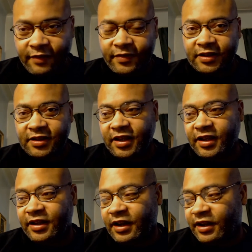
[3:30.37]
you have
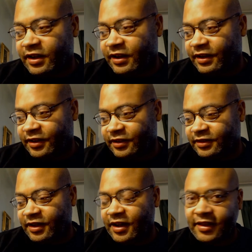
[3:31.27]
this kid, uh,
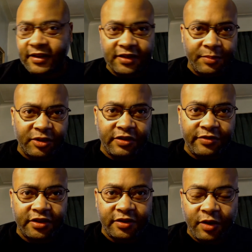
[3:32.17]
I think his name
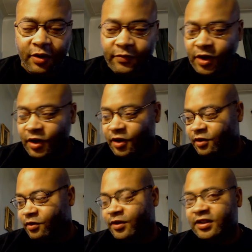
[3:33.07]
is Kristoff,
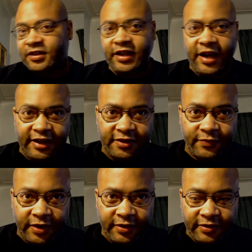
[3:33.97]
who is an
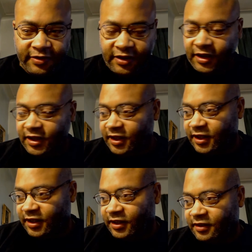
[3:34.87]
ice vendor.
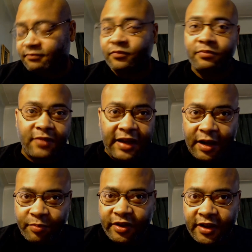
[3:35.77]
He,
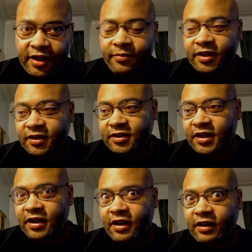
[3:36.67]
the guy playing him,
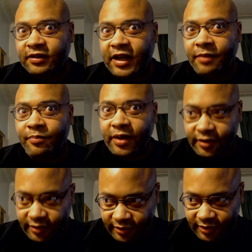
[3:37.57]
can sing a
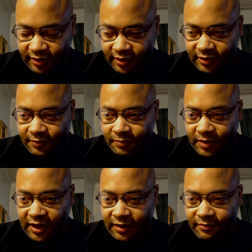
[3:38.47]
lot better.
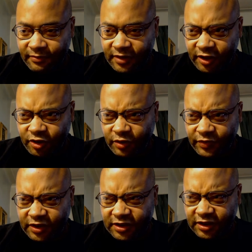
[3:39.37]
Um, I'm
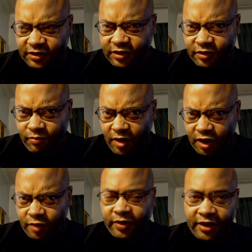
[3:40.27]
not sure if he sings as
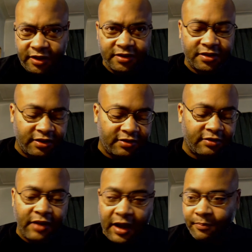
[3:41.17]
much, but he
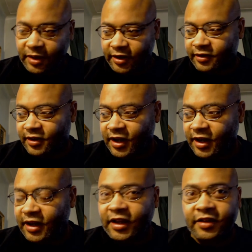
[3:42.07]
sings a lot
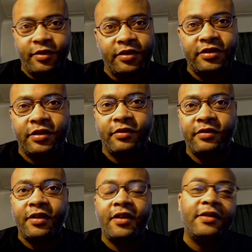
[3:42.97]
better. He's
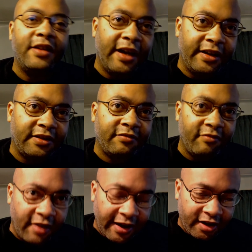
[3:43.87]
also a
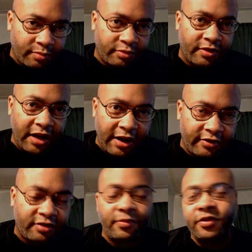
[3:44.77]
nice, likable
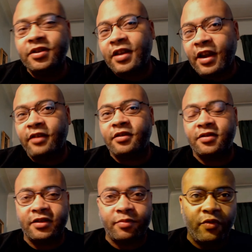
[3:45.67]
character. Most of the
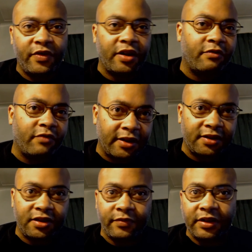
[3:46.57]
characters in this movie are
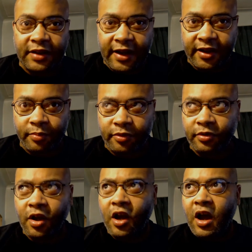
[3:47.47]
relatively
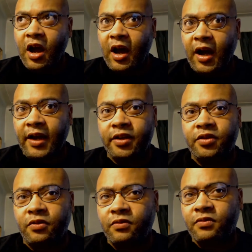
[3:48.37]
likable.
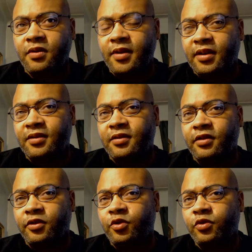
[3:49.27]
I don't
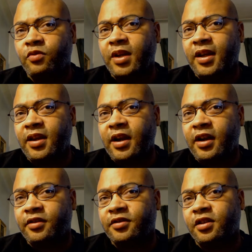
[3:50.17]
think there are too many
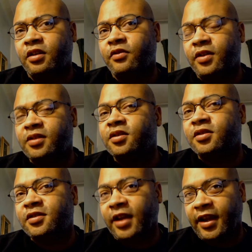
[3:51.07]
characters that are
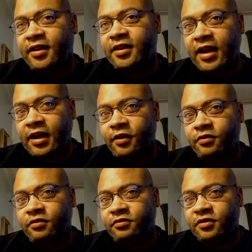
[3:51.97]
going to stand
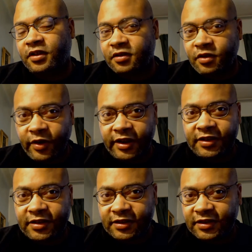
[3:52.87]
out as
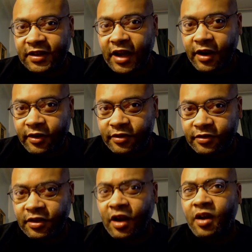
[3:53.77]
great Disney
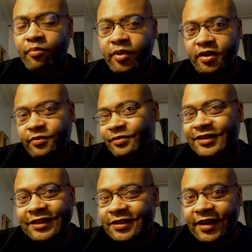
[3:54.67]
characters, but
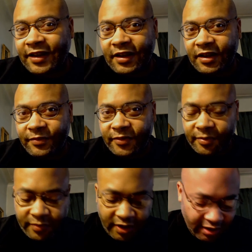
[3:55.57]
you won't dislike any
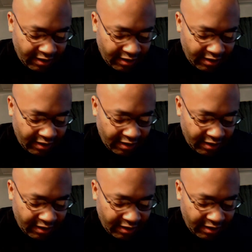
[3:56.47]
of